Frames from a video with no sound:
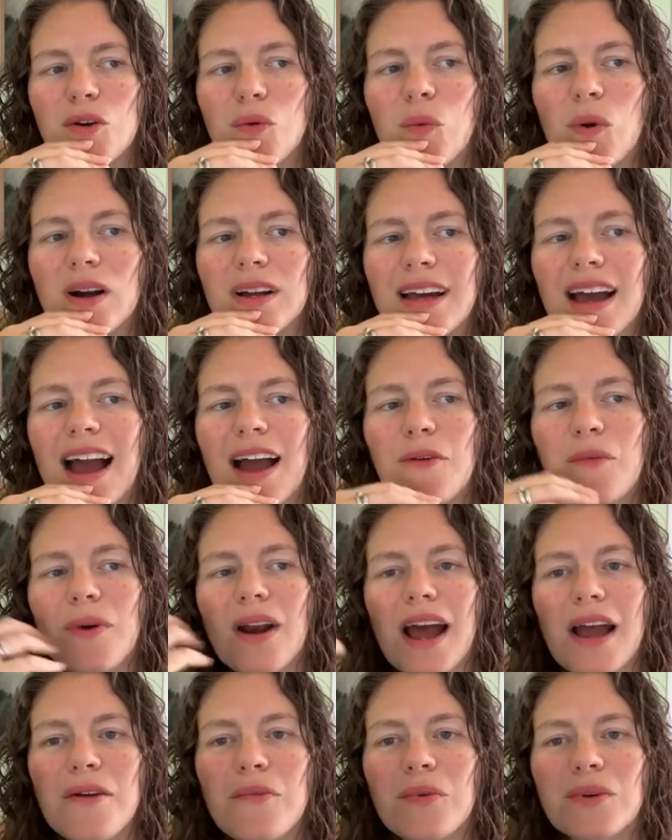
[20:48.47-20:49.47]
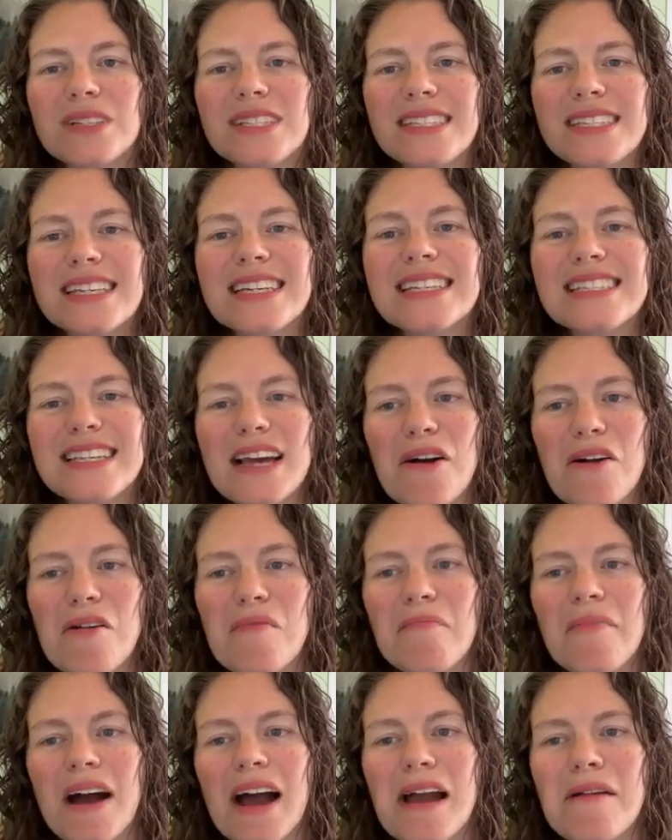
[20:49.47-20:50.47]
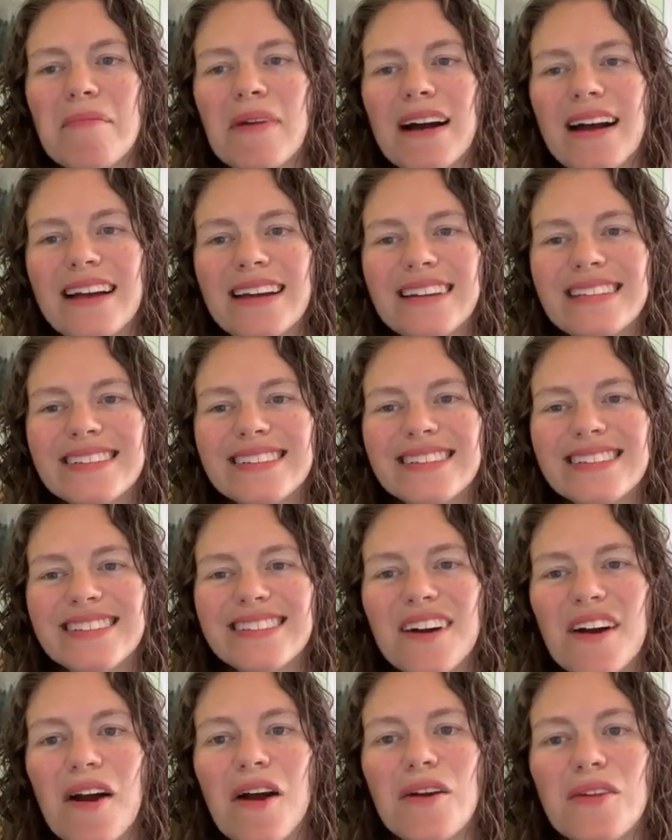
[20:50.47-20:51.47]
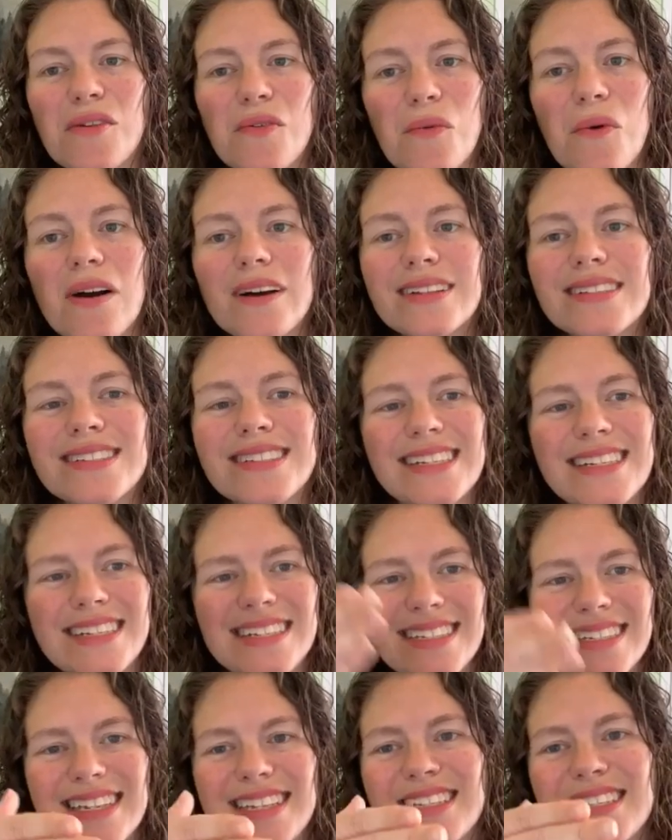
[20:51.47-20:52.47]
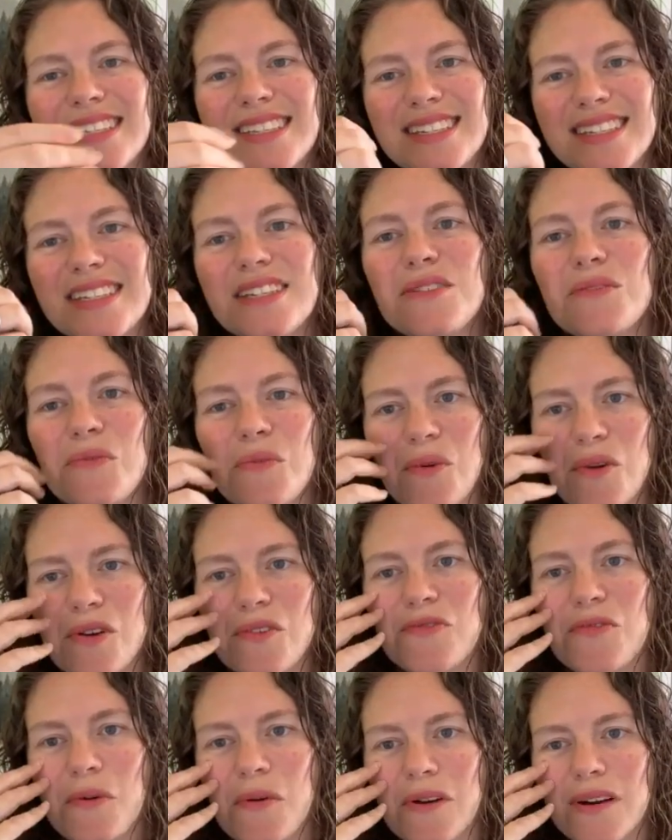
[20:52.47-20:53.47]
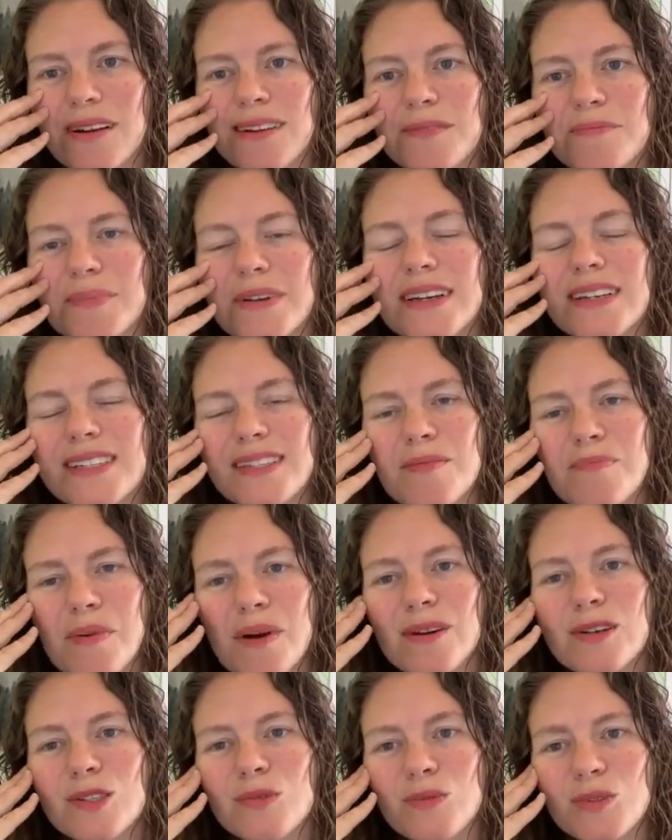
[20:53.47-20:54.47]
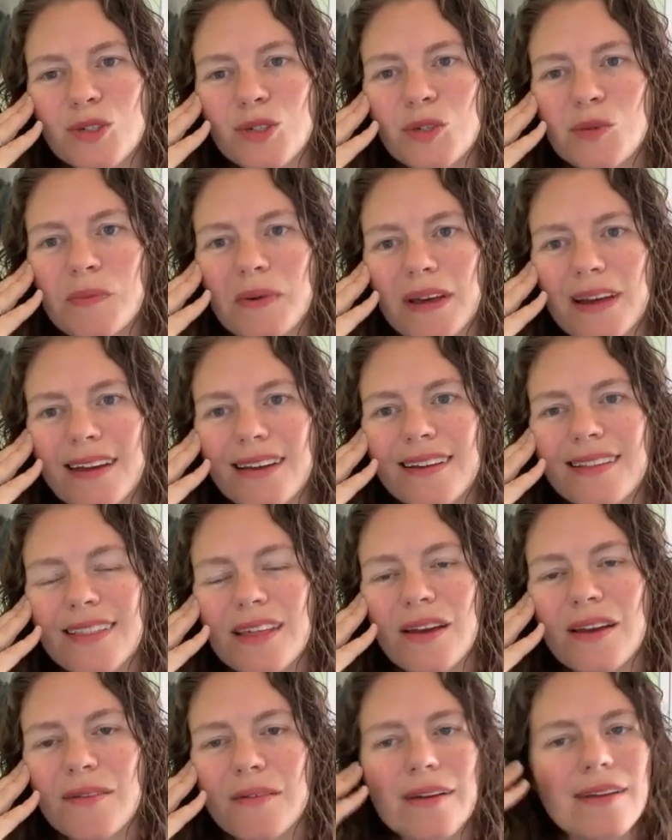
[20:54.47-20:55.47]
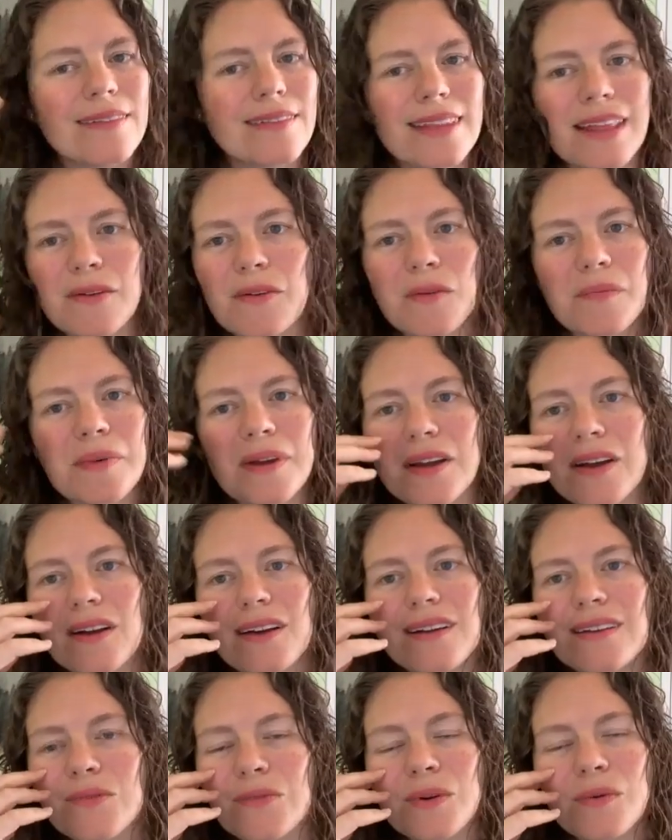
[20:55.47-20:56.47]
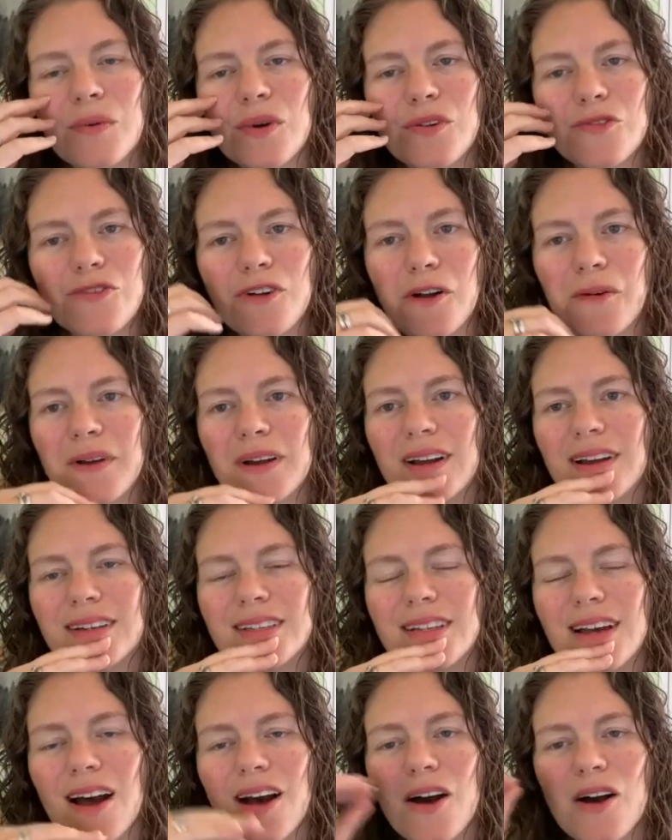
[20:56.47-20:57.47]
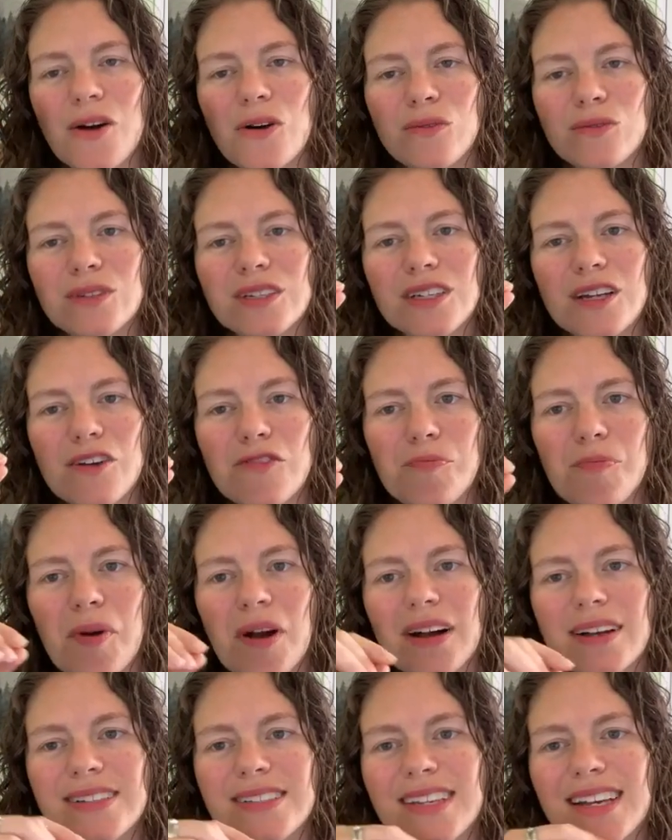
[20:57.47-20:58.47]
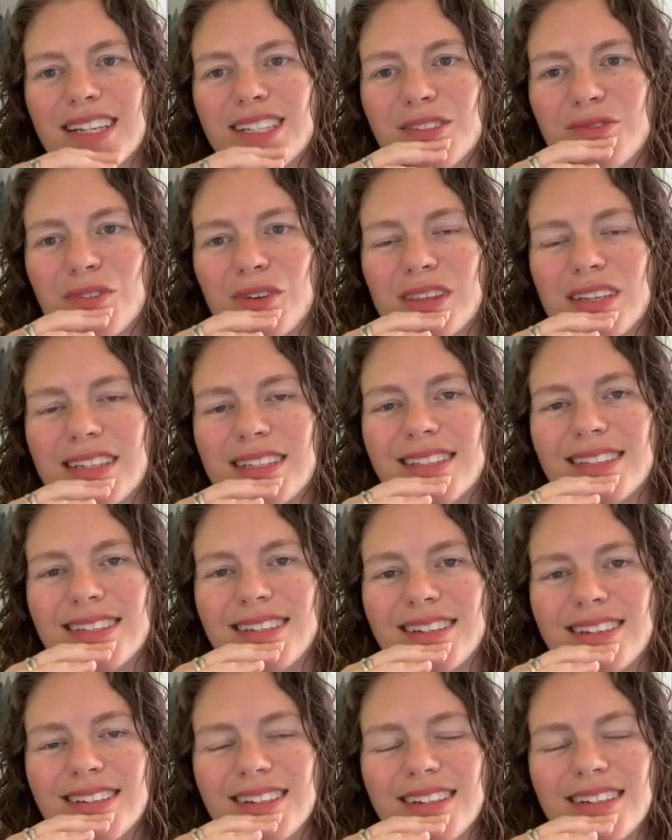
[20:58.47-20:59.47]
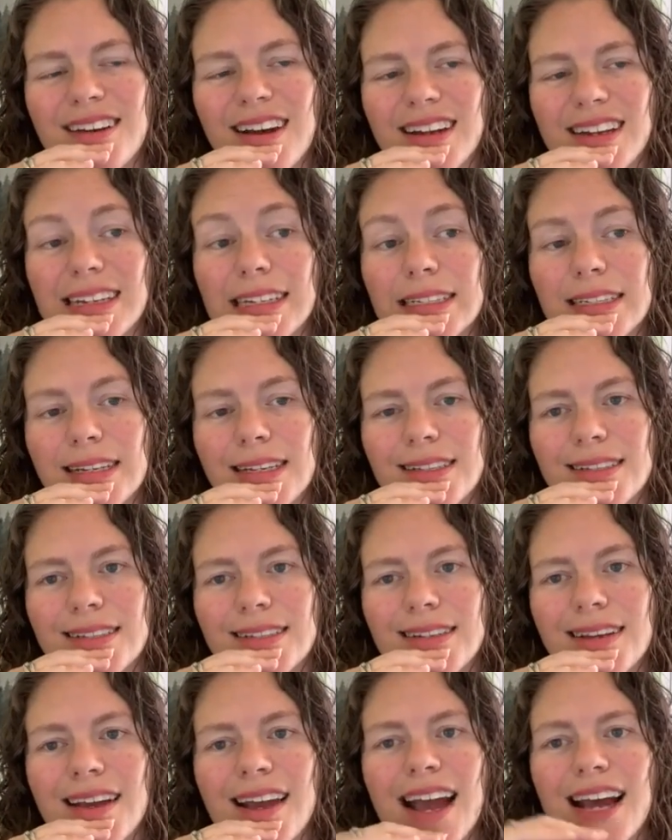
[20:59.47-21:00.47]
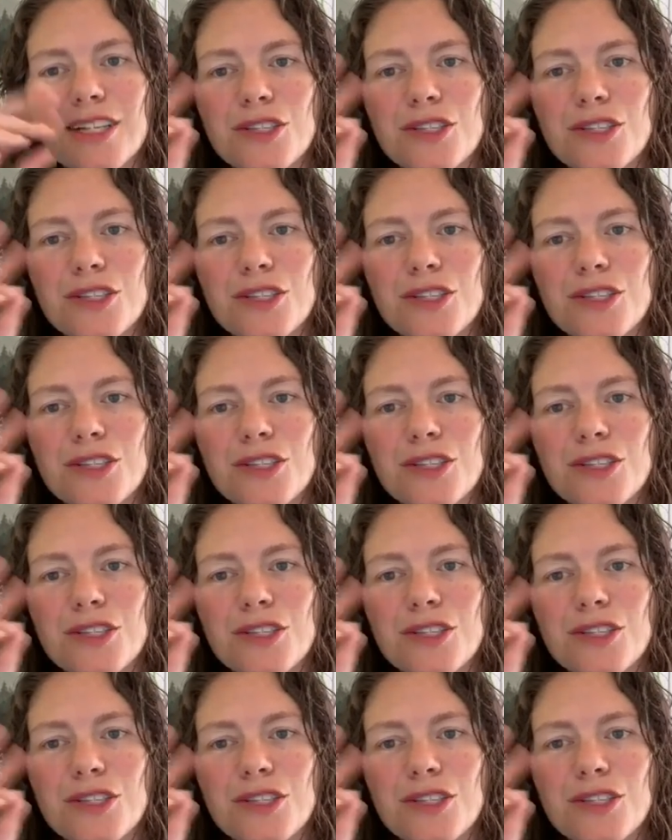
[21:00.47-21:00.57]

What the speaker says: What sticks out in my mind are the ones that this didn't work for because the bugs were too big. They were bigger. We weren't following a honed enough process for these to not exist.